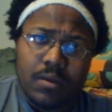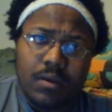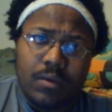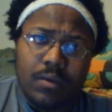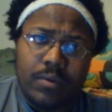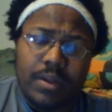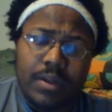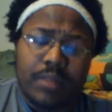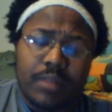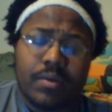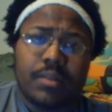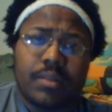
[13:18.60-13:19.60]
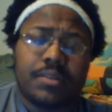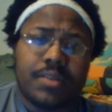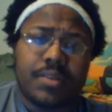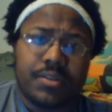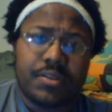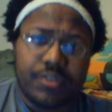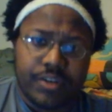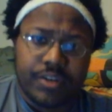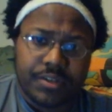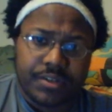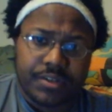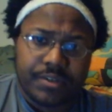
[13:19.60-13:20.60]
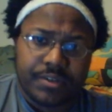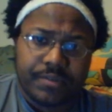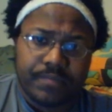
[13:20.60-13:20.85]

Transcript: We need to bring these things to justice.